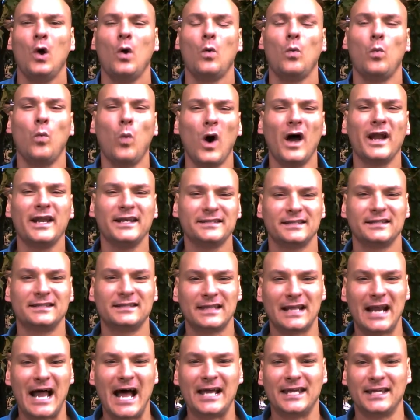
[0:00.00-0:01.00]
what is it
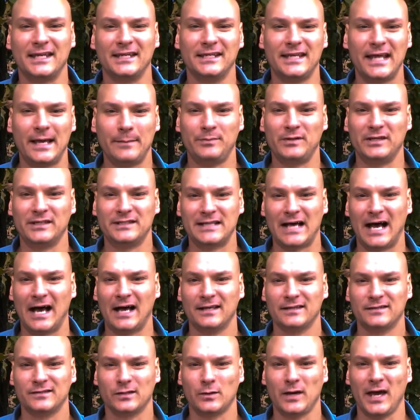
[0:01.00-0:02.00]
that I can
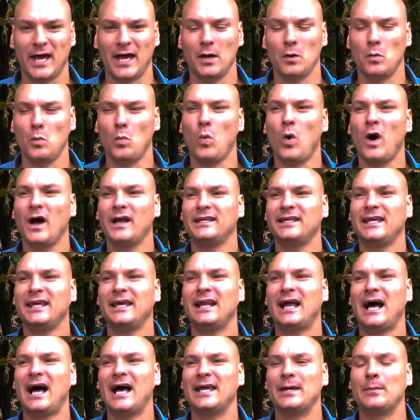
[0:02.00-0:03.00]
deputize, okay? What can
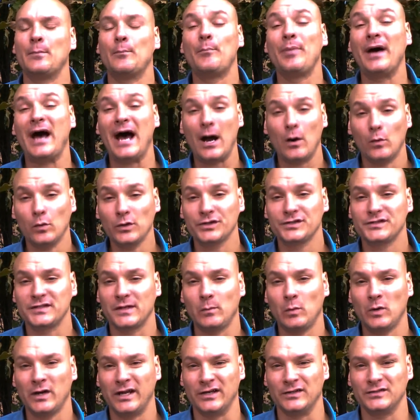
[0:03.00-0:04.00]
I empower
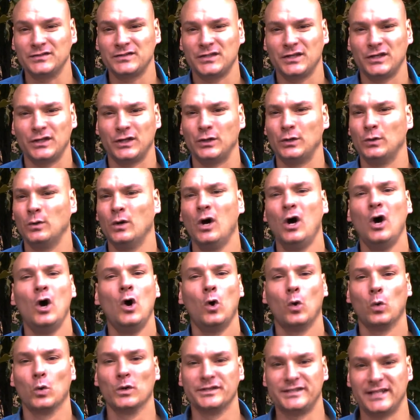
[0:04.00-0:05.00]
someone else to do
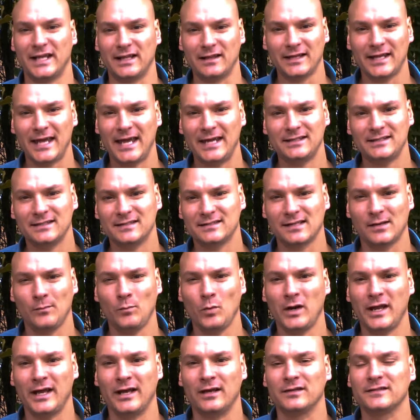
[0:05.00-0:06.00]
or delegate to
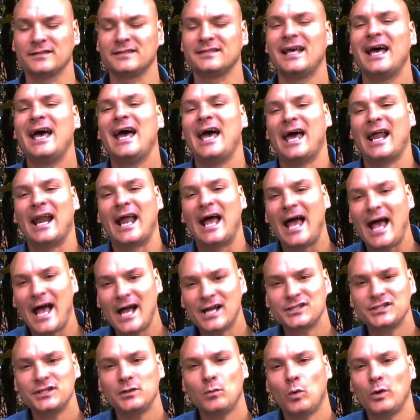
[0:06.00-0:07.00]
someone else? And I
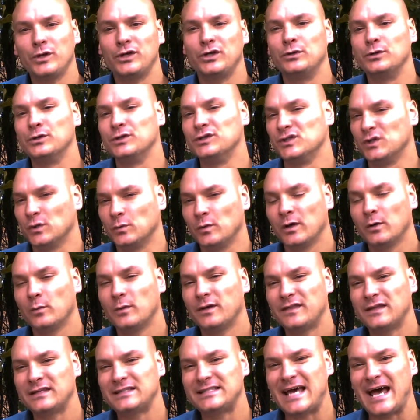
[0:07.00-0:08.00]
actually want you to do it
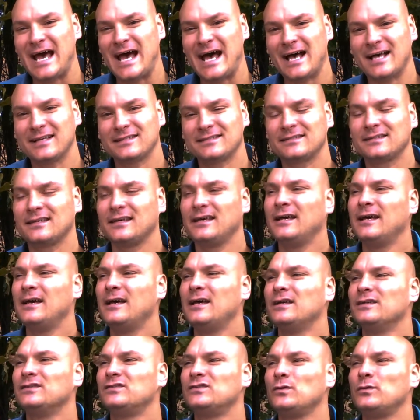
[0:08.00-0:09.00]
with a task
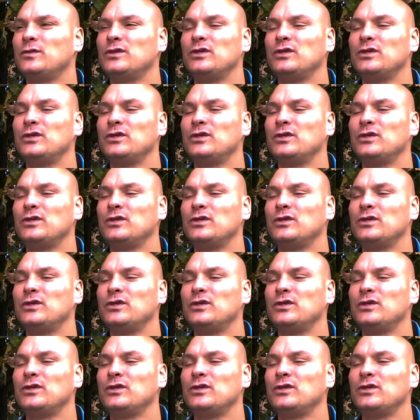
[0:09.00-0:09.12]
so that